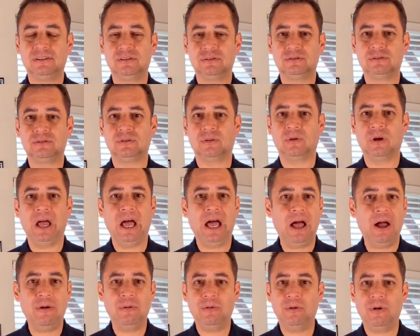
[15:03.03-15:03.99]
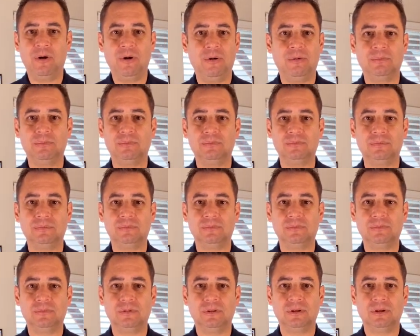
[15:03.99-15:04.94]
So how come
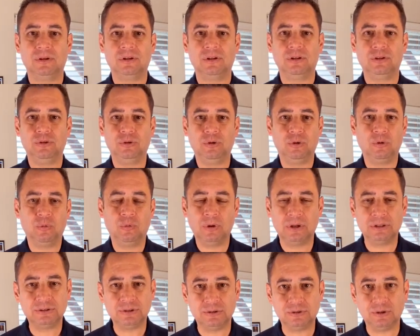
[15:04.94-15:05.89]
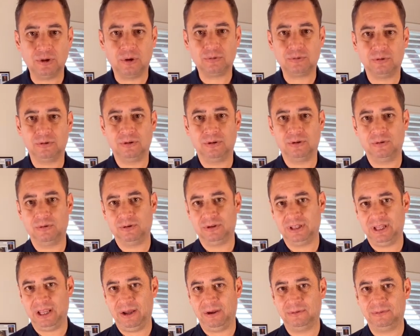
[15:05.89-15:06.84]
you don't want to talk to the
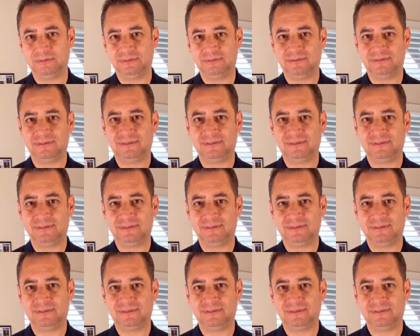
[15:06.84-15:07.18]
Lord now.